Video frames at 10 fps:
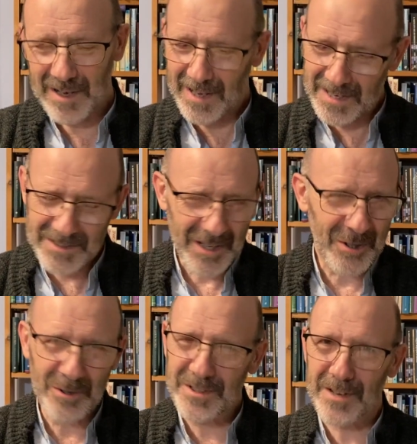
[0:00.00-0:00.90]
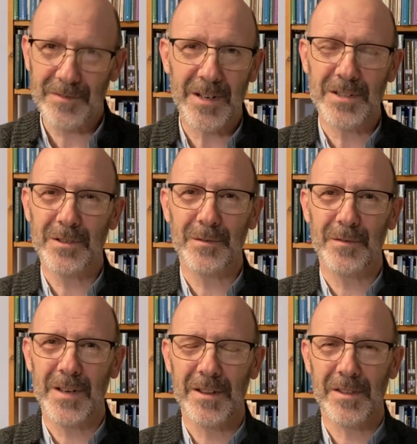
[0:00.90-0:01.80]
Is it a good definition of
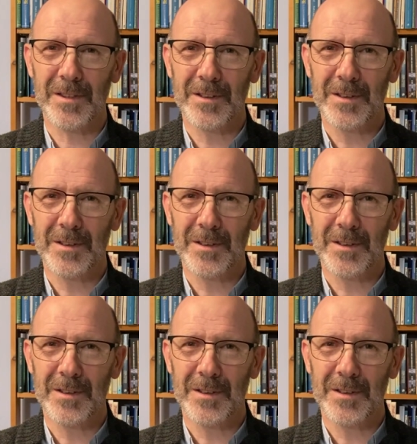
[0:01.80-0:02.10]
faith?